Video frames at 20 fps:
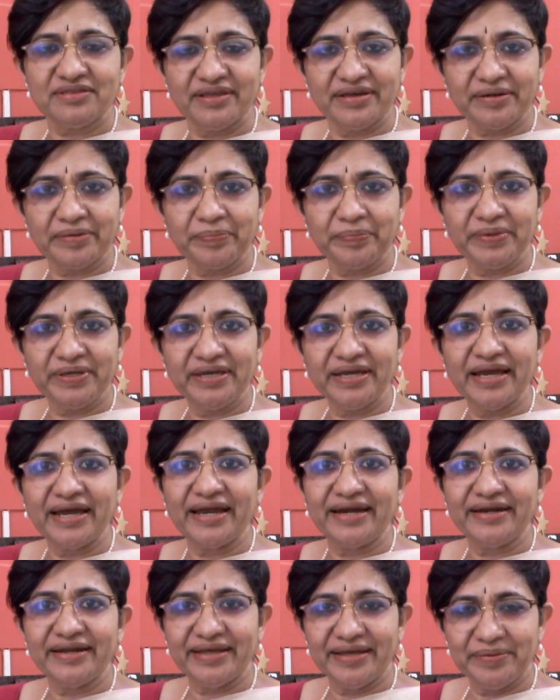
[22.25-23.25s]
Therapy
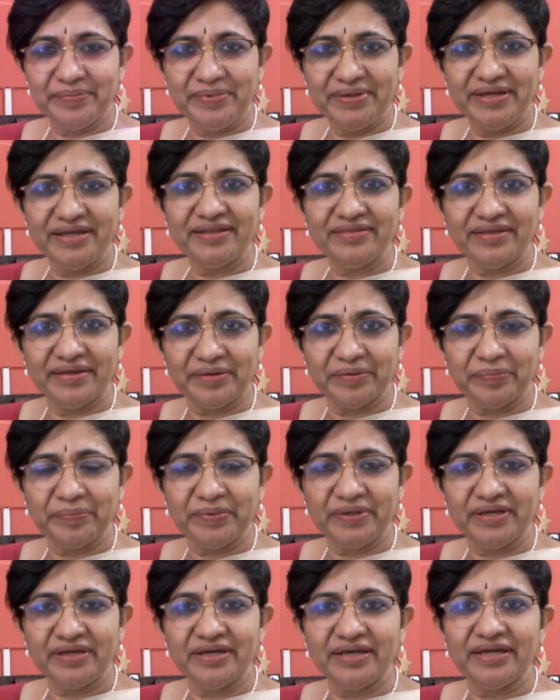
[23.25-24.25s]
and ABA
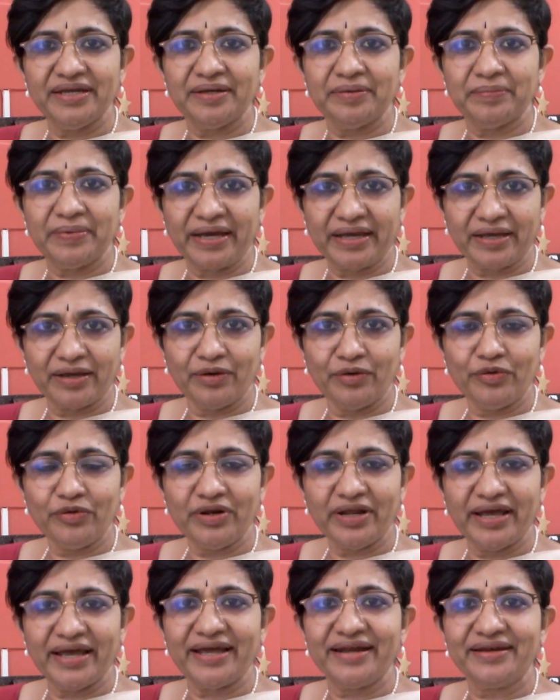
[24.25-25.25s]
Therapy in
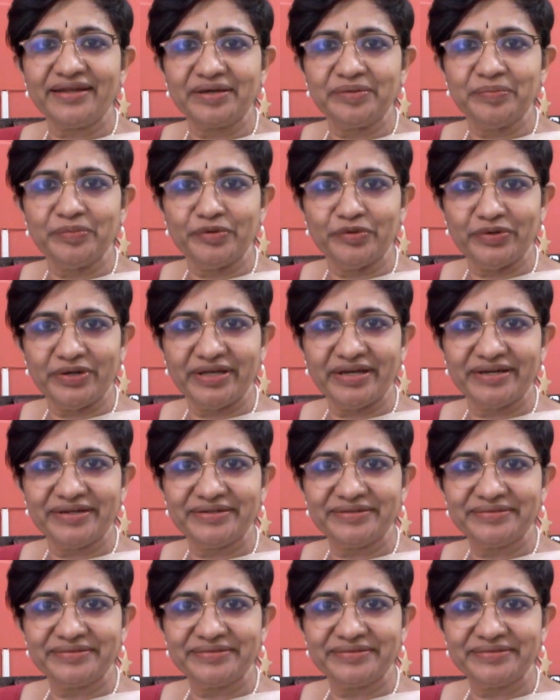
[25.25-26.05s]
Bangalore and Cambodia.